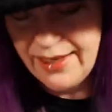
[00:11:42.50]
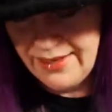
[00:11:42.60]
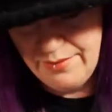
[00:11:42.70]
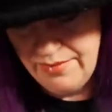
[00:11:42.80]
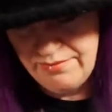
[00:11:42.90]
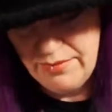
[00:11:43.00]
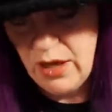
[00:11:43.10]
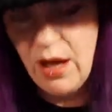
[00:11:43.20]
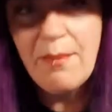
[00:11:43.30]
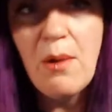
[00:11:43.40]
And
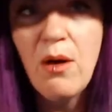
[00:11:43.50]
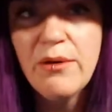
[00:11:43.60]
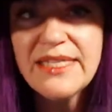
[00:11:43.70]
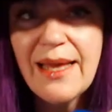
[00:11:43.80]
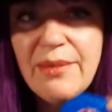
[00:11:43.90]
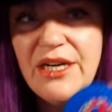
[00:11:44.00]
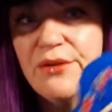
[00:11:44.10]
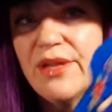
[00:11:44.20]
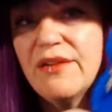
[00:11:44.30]
I'm always happy to do that.